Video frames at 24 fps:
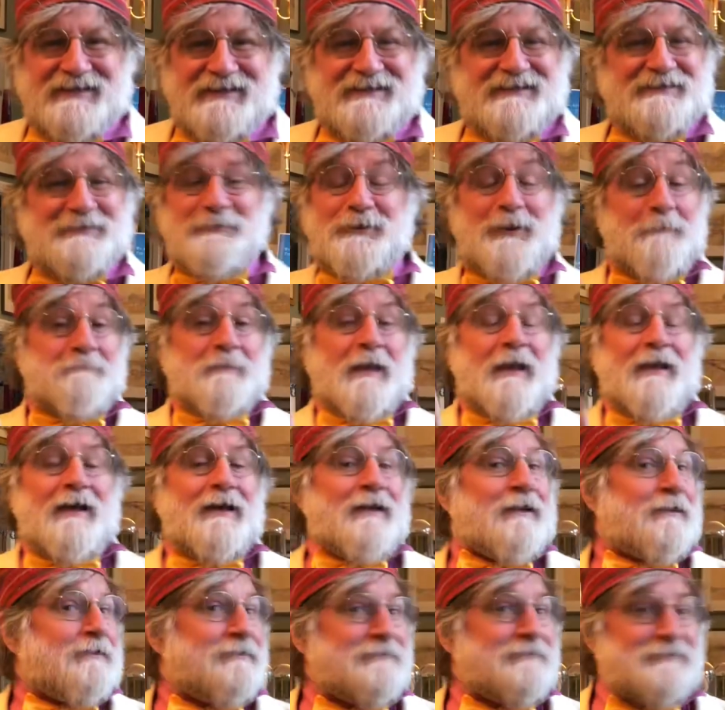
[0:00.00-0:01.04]
You know,
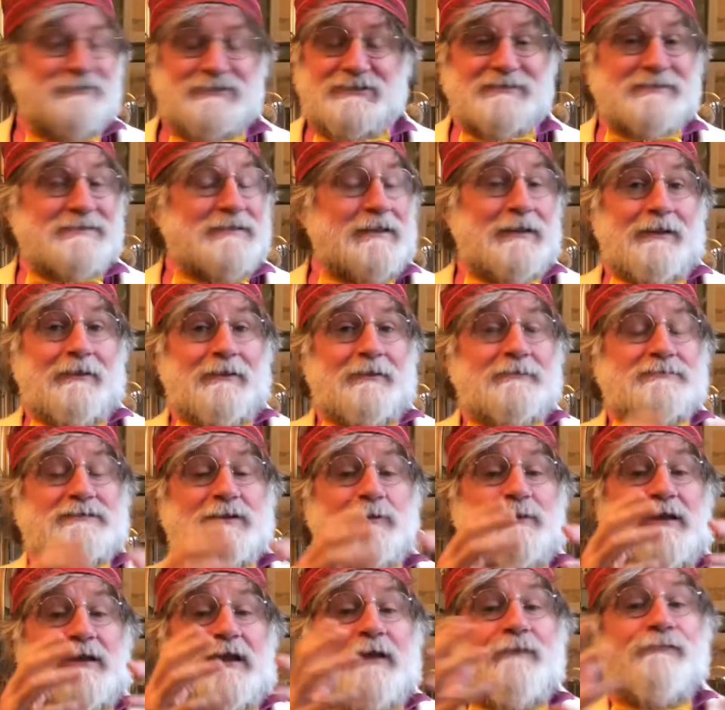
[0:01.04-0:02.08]
just think,
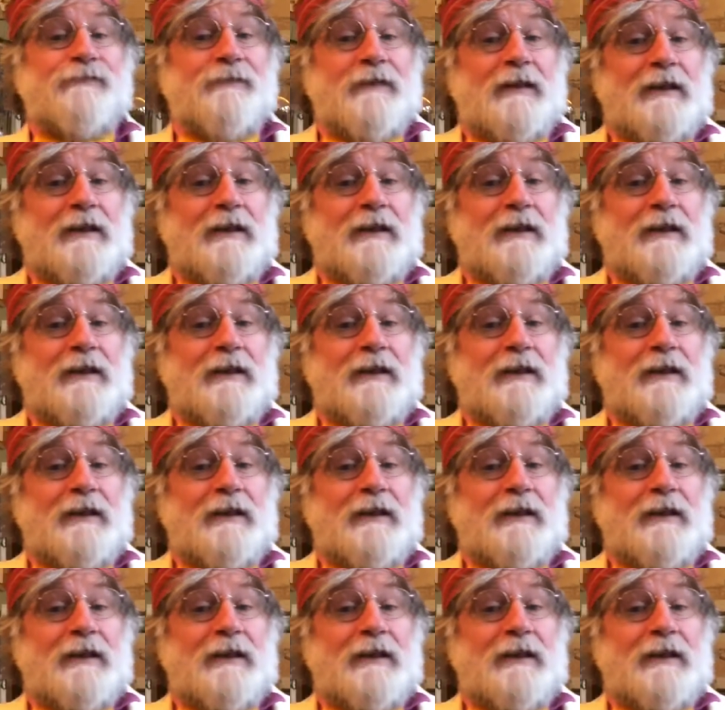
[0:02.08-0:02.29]
so if,